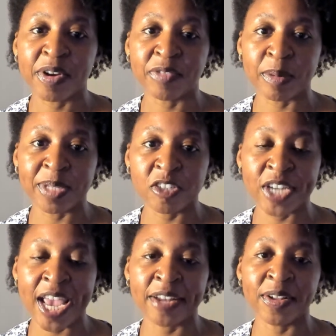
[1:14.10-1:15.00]
from this
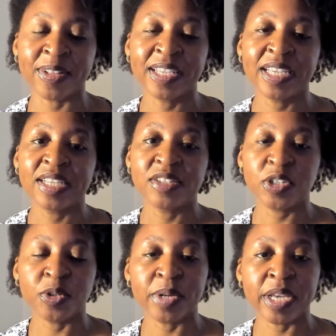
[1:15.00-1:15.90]
channel
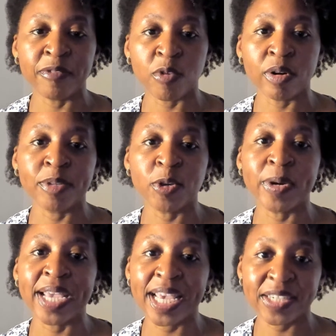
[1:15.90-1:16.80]
to inform you
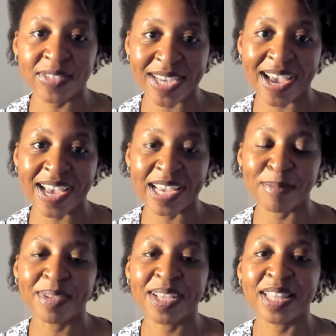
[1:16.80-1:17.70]
ahead of
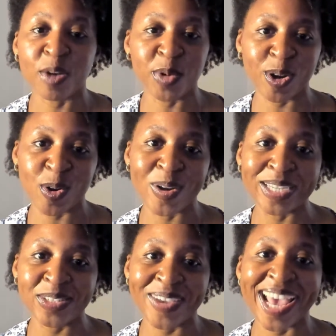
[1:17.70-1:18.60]
time that we're
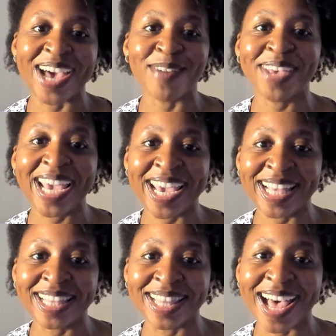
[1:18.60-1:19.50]
going to have
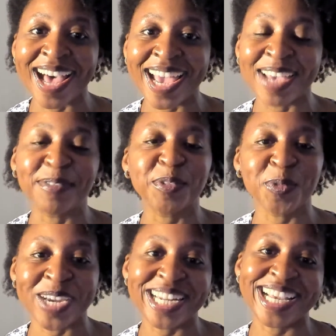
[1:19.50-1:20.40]
a live
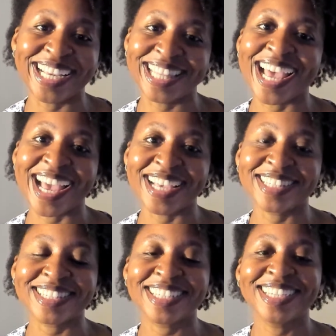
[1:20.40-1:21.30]
reading
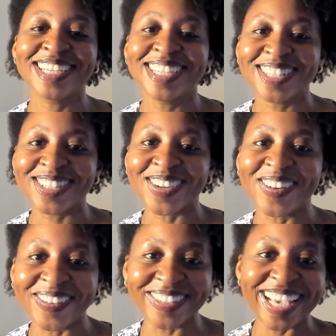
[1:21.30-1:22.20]
class.
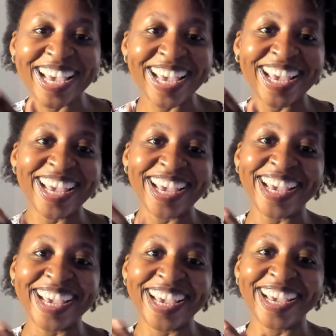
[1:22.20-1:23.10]
So
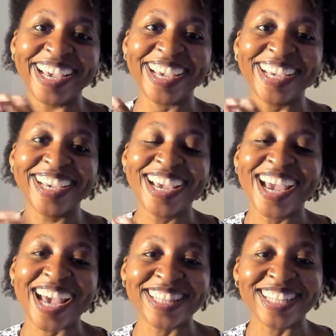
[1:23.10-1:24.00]
yay!
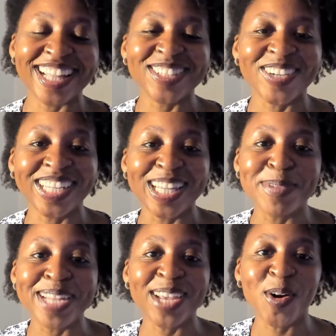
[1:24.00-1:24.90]
I think that's going to
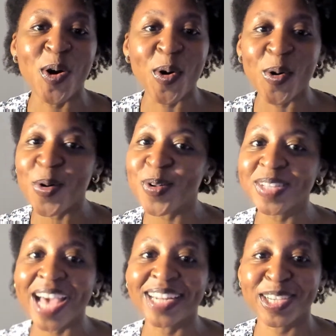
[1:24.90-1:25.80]
eliminate a whole
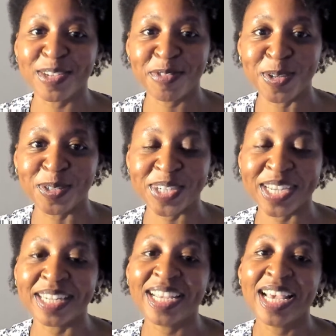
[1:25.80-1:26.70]
lot of
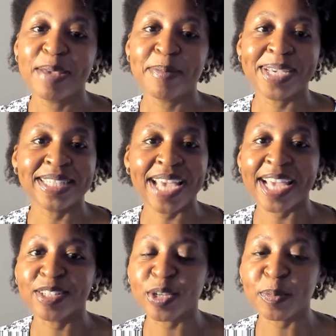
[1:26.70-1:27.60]
confusion because I
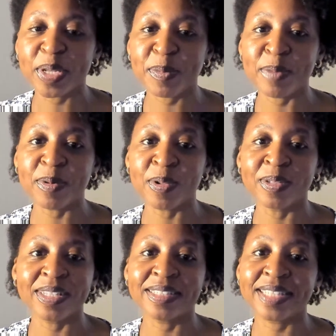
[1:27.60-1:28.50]
had so many
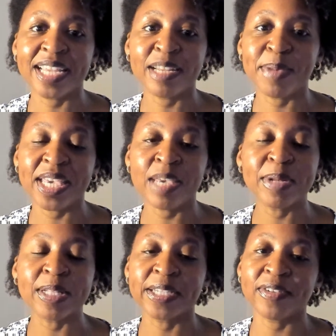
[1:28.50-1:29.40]
people sending me
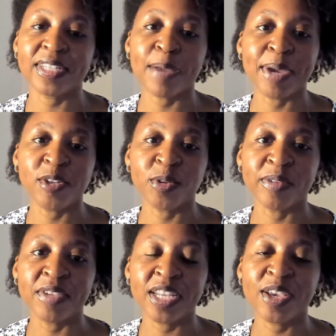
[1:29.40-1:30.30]
emails every time I do a
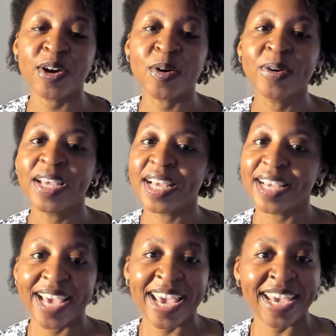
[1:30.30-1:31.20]
video.
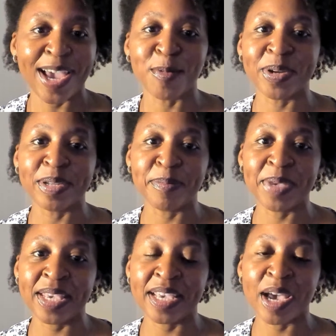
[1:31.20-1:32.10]
Hey, I want to
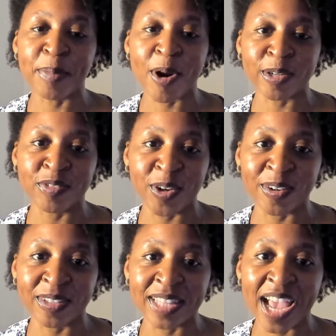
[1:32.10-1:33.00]
be a part of
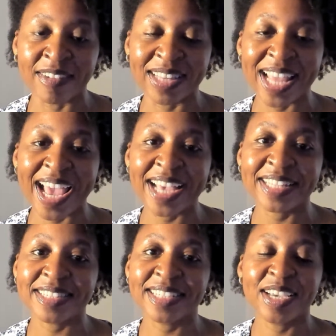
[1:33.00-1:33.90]
your live
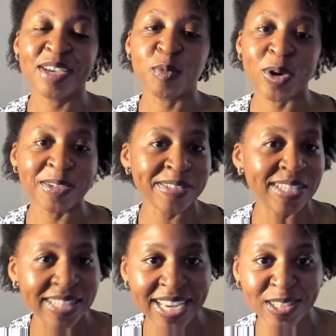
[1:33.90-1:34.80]
class. Where's the
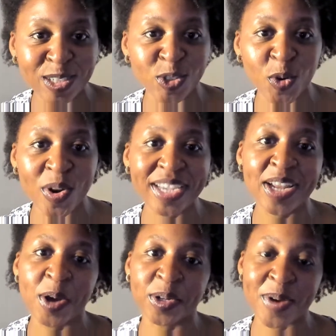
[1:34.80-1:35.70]
link to join?
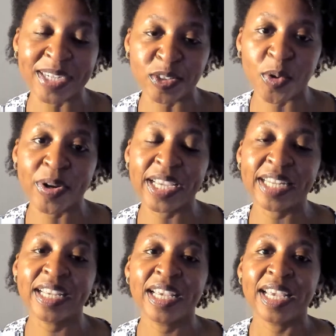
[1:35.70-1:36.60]
How do I
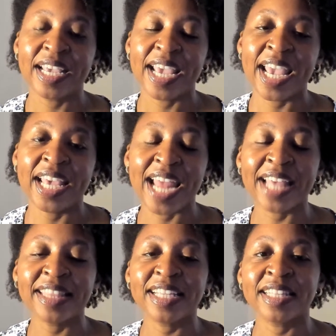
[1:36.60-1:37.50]
join? And I
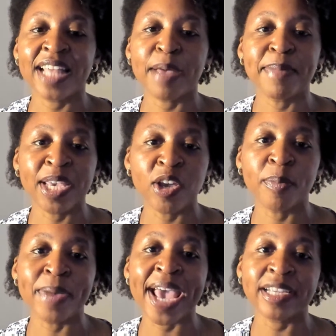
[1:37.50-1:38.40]
think that that may go
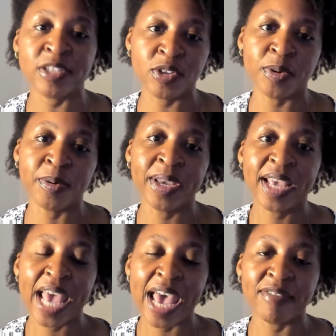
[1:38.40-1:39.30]
back to
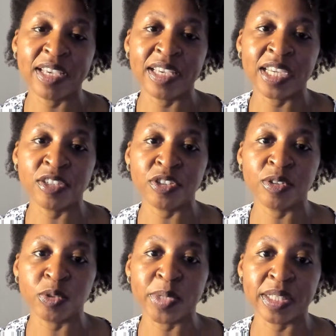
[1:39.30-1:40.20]
having
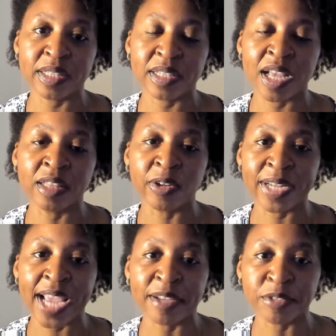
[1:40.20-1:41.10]
issues with
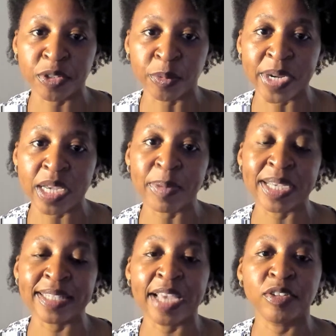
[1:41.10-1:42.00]
learning how to read
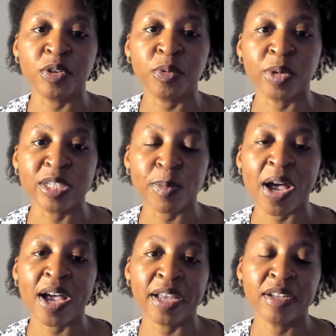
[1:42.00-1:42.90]
because I do
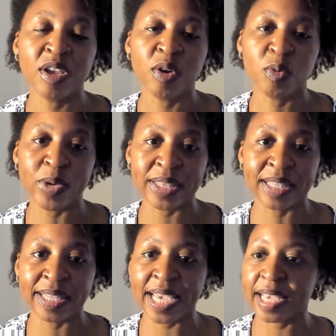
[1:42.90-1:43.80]
respond with the
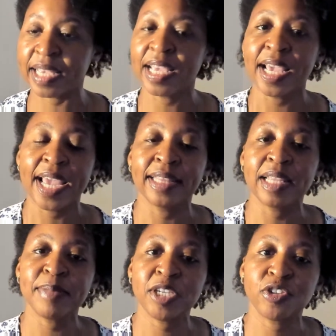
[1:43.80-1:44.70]
link. And
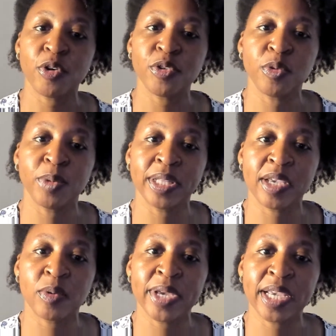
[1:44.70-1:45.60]
let me show you really
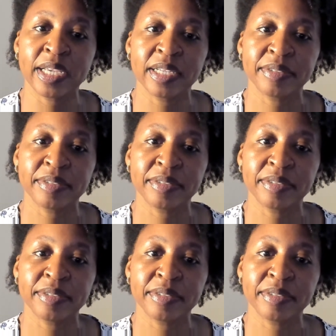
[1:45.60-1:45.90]
quick